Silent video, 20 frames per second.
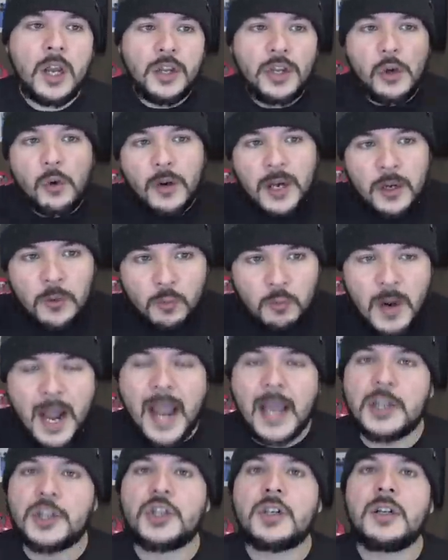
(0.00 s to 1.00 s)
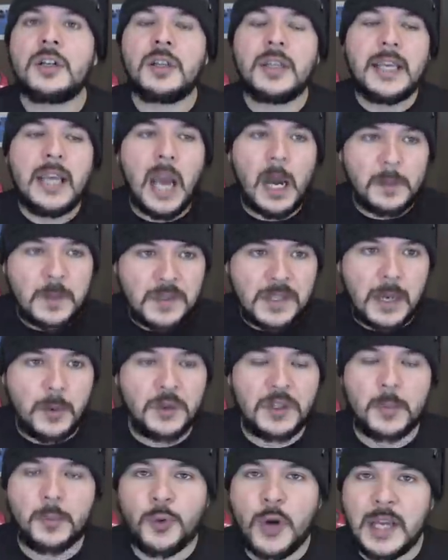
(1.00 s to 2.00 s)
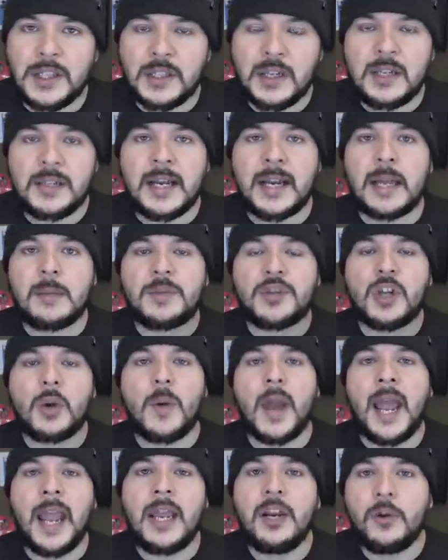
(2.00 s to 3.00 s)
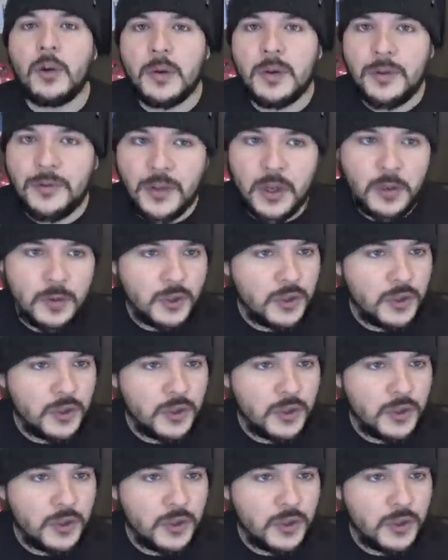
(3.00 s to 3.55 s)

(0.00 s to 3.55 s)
you're irrationally upset with the president and I'm so angry with you,